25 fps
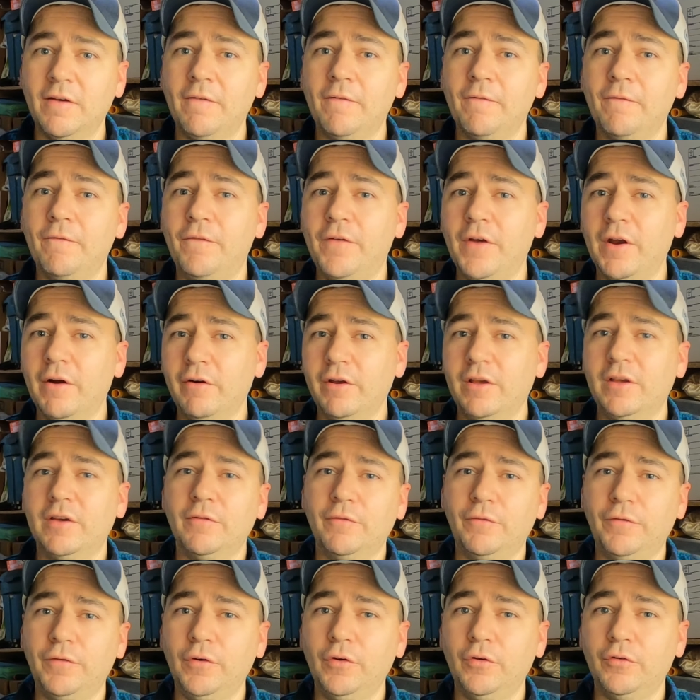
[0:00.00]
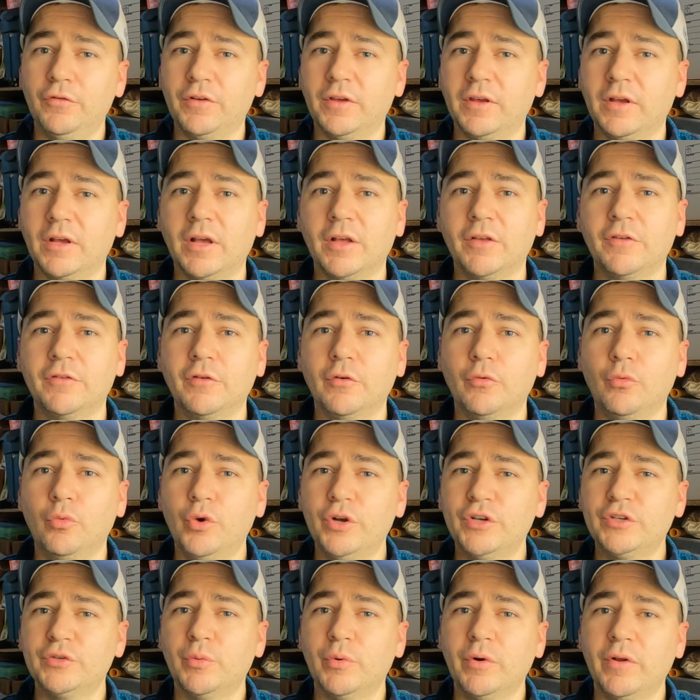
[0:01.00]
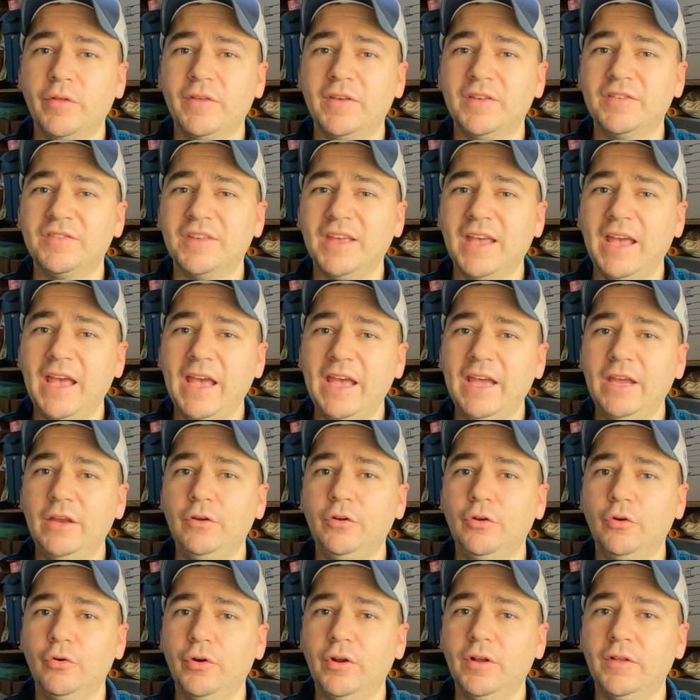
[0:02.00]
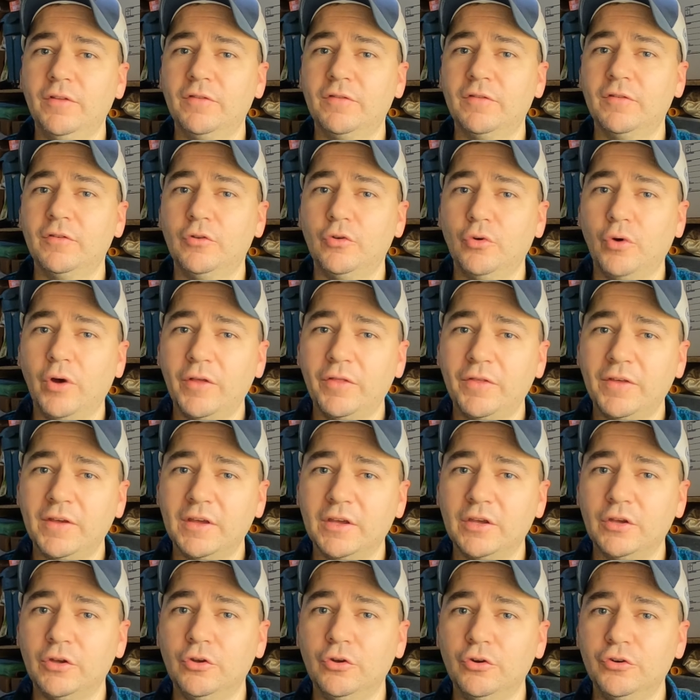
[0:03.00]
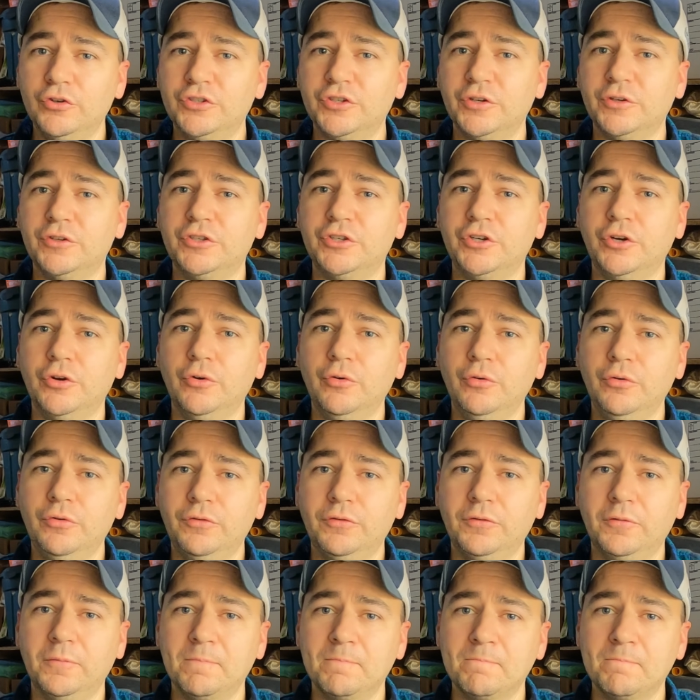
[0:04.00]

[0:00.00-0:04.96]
Very confusing. So which one of these 8 units do I think you should choose?